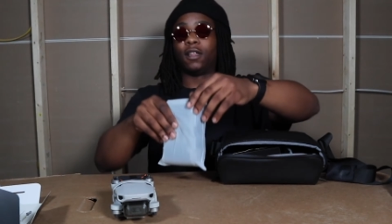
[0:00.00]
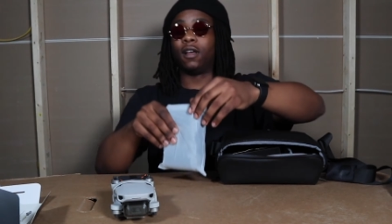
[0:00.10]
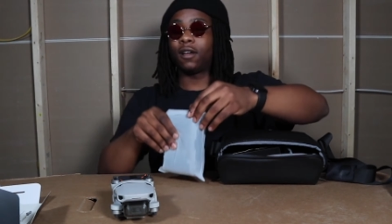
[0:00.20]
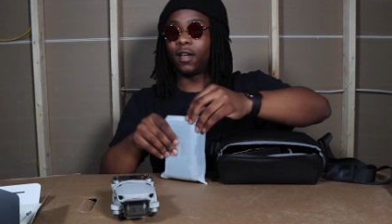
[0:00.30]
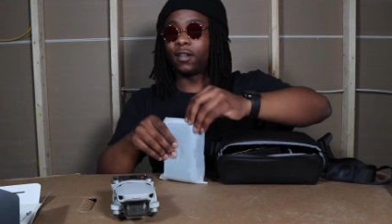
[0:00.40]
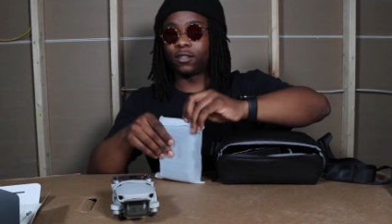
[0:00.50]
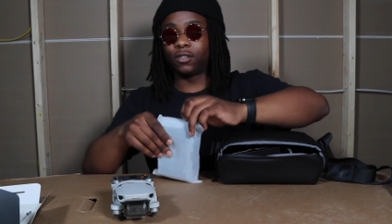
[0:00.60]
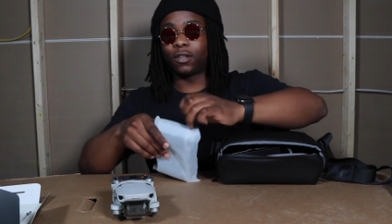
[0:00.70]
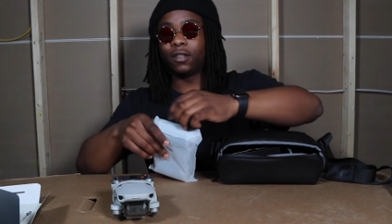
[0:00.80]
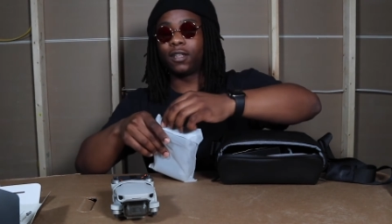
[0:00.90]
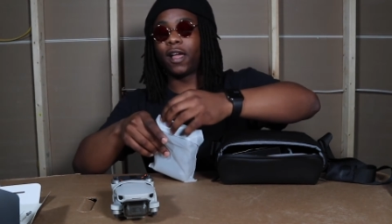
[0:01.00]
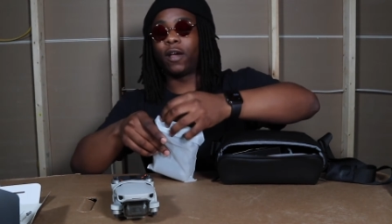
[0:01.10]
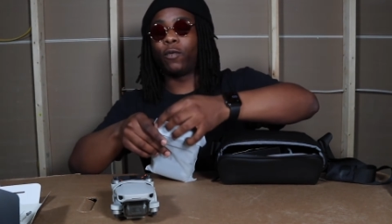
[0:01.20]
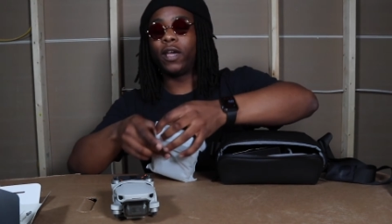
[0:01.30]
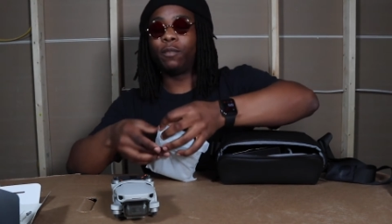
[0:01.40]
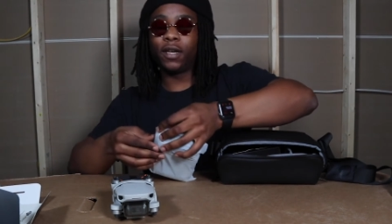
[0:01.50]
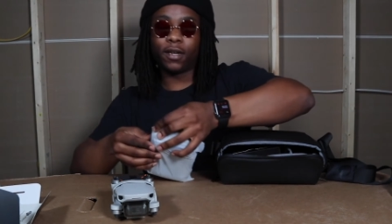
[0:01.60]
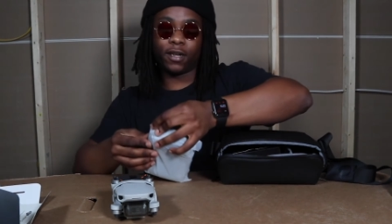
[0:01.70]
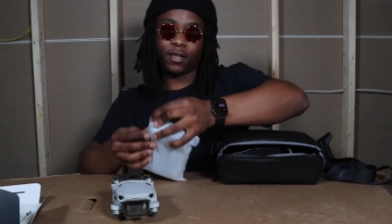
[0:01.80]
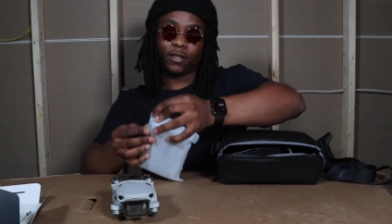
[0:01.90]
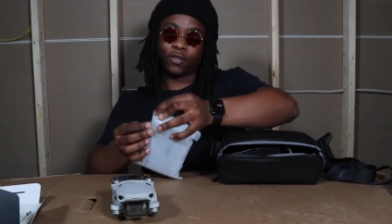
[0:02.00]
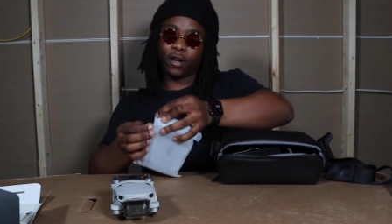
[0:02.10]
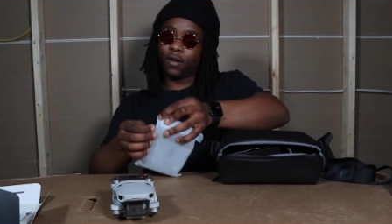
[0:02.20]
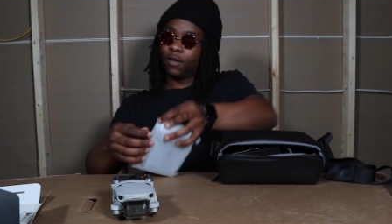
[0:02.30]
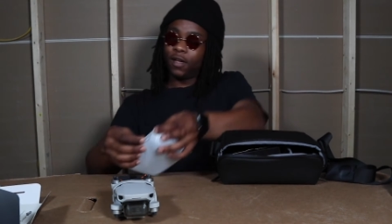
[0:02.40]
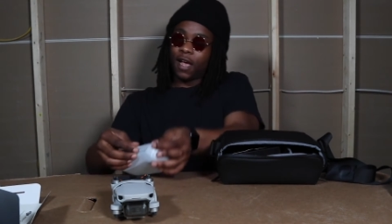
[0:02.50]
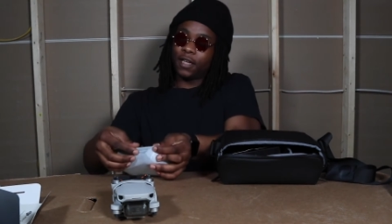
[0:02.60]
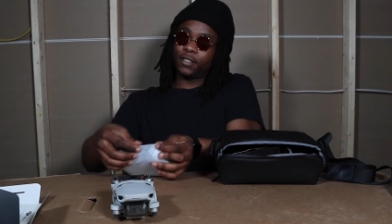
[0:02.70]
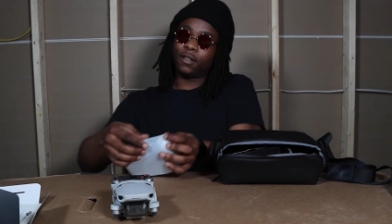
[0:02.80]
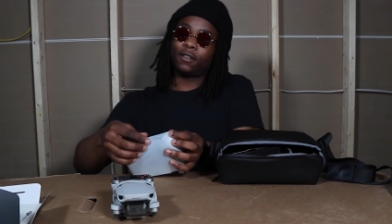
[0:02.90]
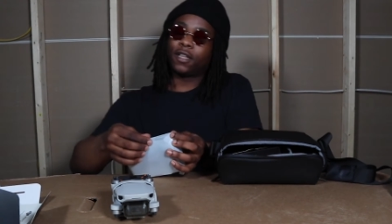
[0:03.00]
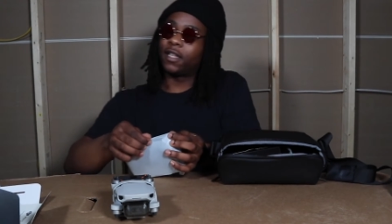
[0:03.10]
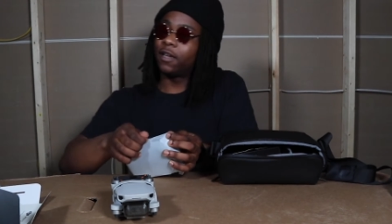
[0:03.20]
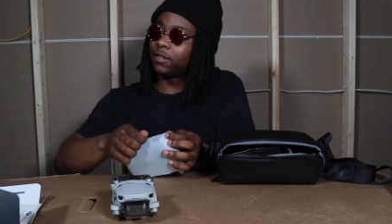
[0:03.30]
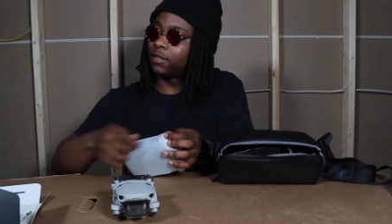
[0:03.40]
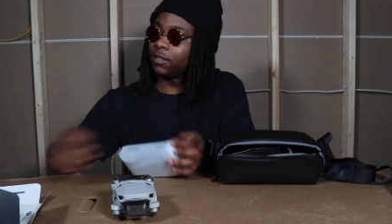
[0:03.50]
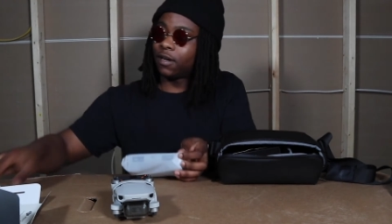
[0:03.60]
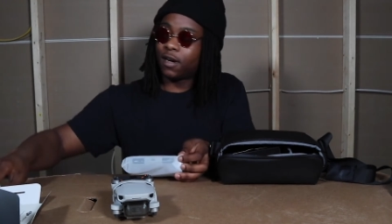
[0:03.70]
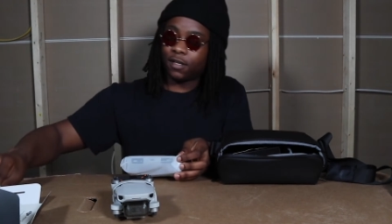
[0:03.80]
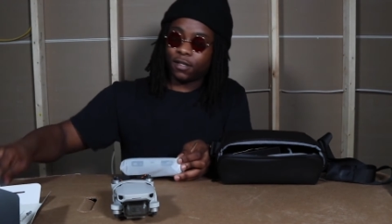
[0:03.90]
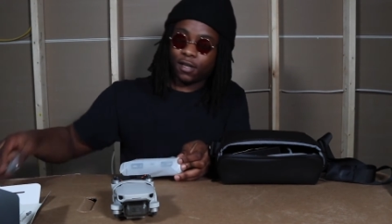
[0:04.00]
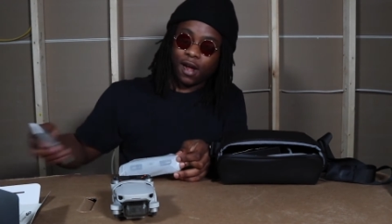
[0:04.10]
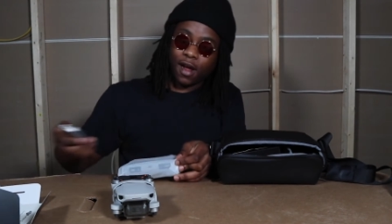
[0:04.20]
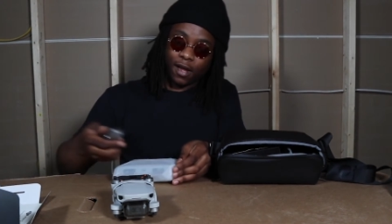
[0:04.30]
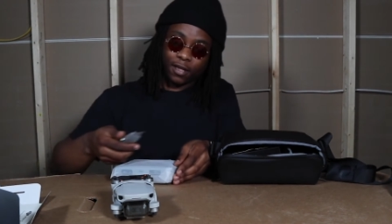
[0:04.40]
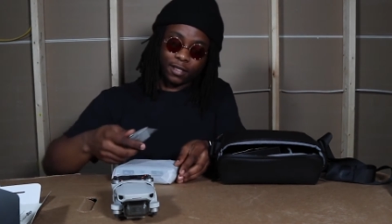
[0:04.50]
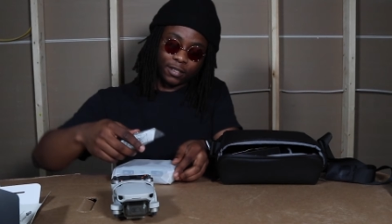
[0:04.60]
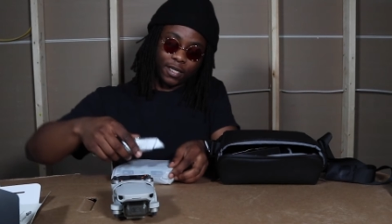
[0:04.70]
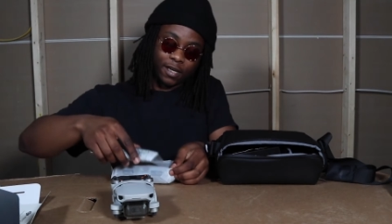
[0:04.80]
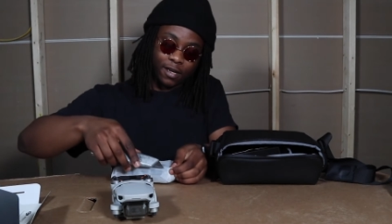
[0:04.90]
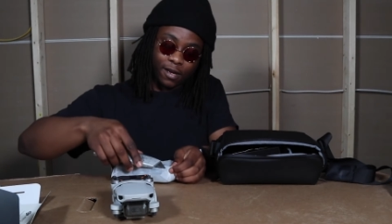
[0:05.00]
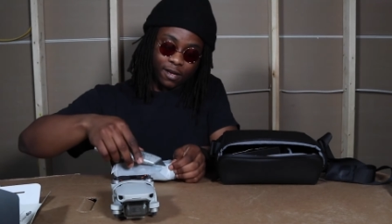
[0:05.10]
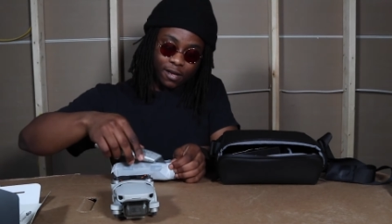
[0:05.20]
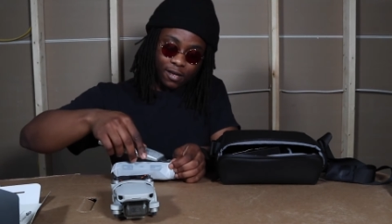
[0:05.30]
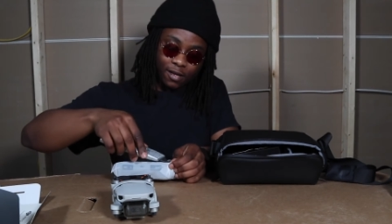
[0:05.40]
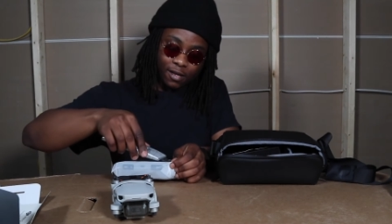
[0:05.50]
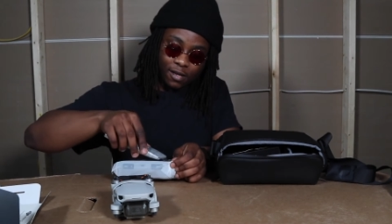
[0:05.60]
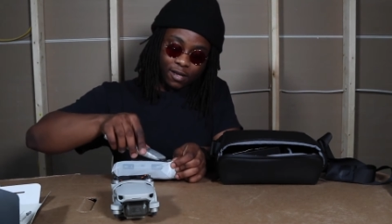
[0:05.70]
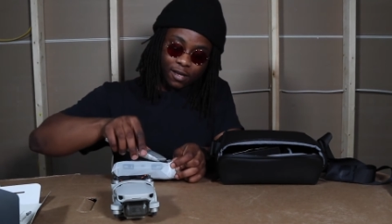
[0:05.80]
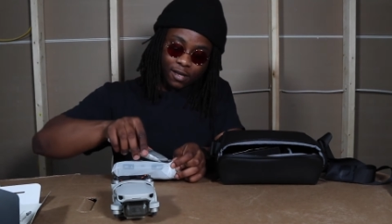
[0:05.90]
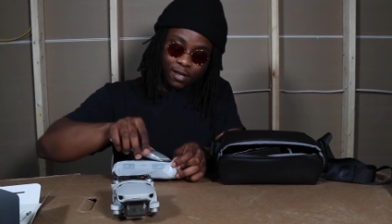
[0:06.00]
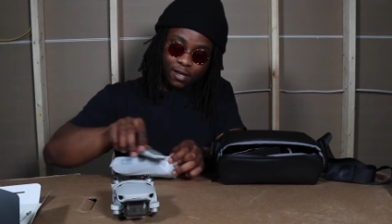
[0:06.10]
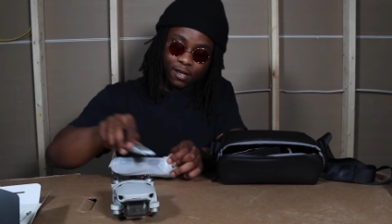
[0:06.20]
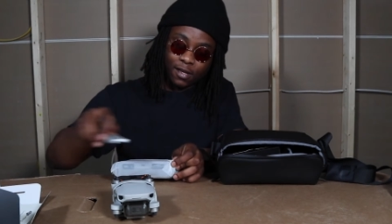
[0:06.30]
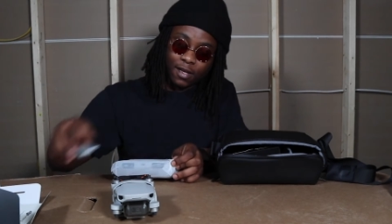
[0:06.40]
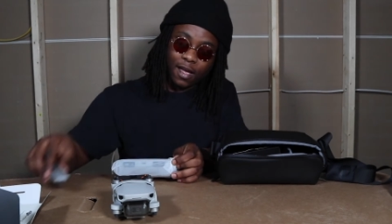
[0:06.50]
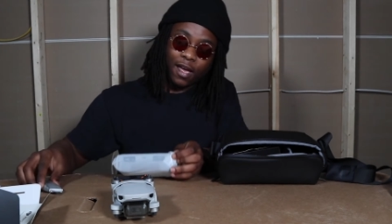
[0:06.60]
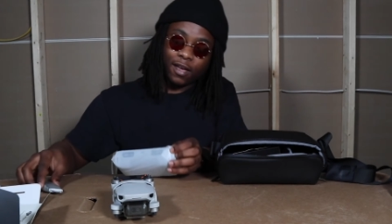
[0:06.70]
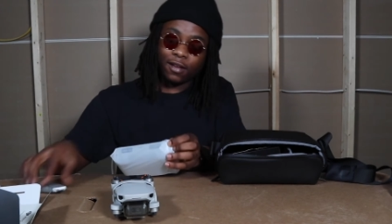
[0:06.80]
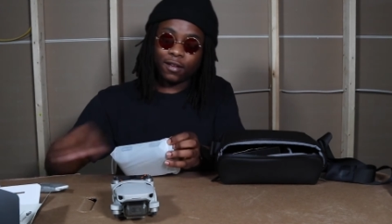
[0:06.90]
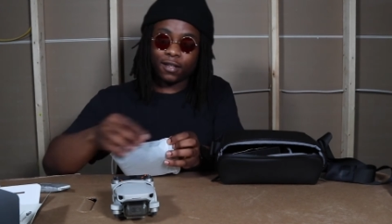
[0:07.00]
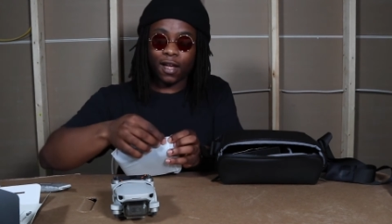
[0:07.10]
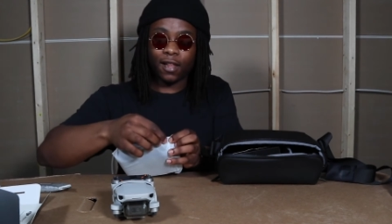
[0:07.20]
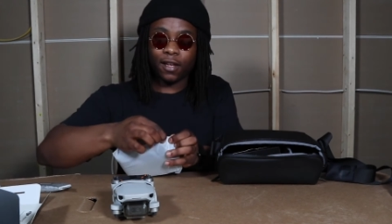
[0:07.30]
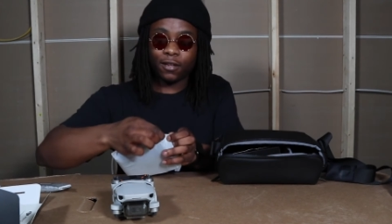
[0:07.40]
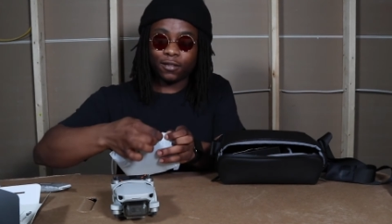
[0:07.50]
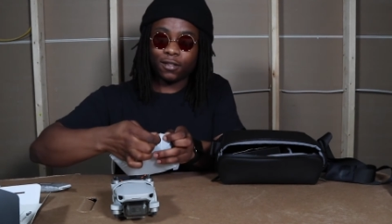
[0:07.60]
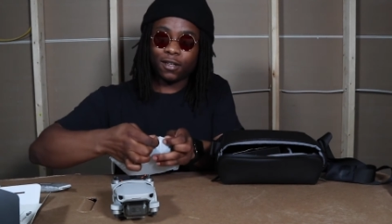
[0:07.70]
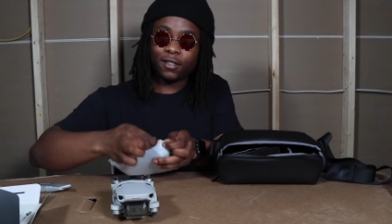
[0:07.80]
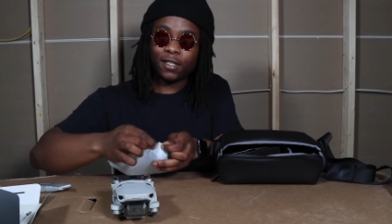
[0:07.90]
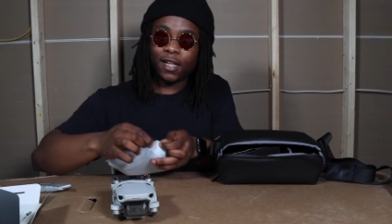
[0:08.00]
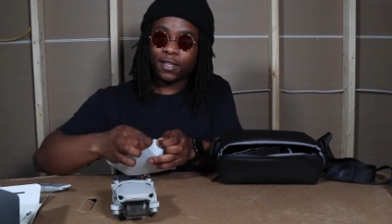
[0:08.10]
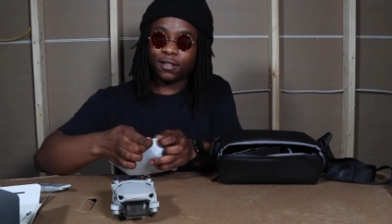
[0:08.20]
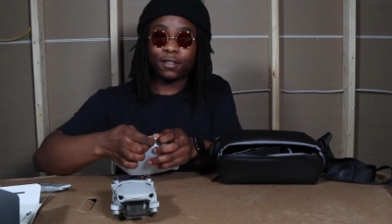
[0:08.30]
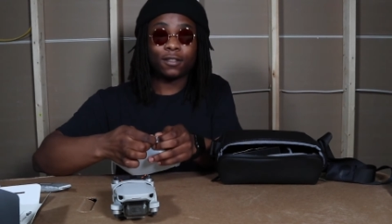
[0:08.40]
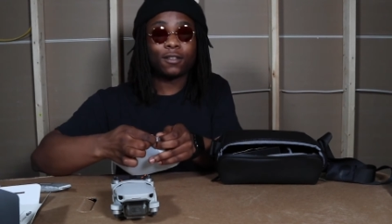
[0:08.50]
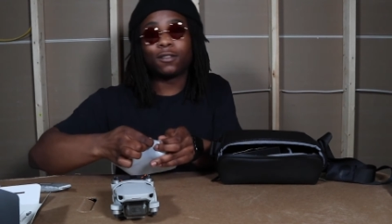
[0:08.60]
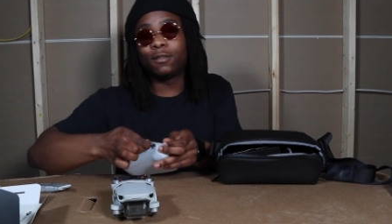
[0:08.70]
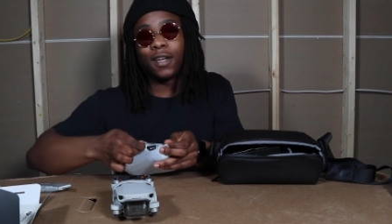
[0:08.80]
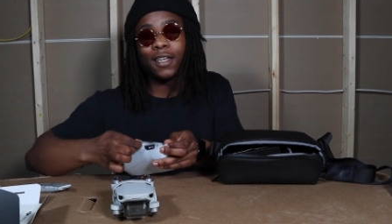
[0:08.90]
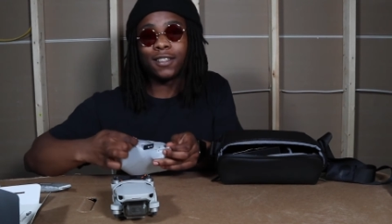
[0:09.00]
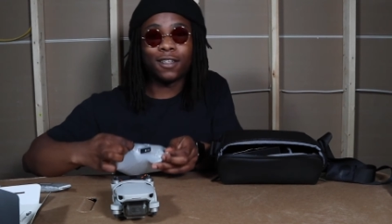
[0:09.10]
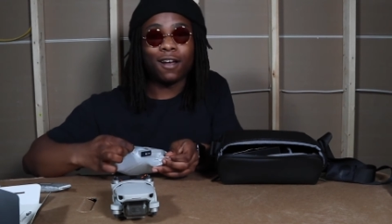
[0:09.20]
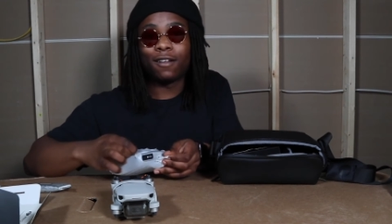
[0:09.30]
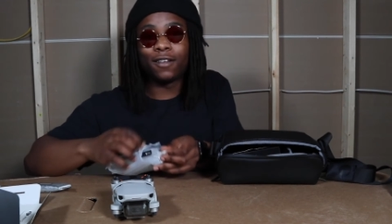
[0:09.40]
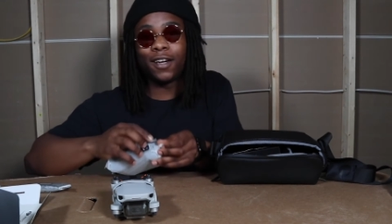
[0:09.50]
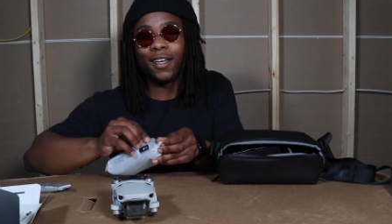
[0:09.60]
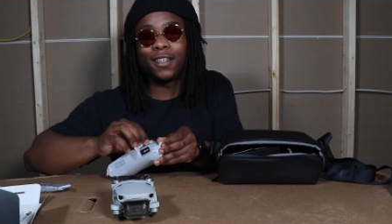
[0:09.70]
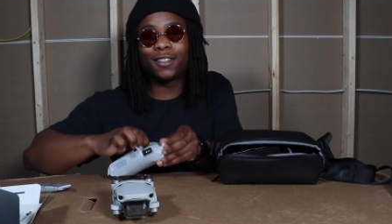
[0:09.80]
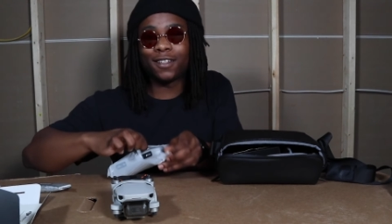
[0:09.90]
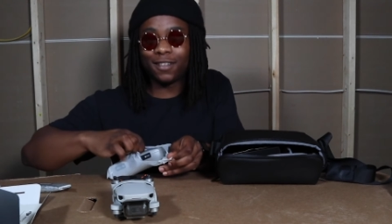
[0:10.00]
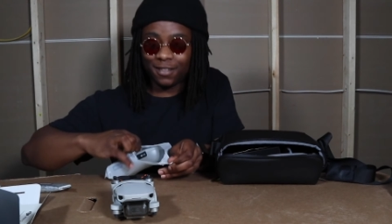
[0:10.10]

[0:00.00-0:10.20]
Okay, the controller like way bigger than the drum. I sure thought that was the charger. Alright, check it out. I ain't gonna lie, like, you know, these glasses is cool, but I see all red, so.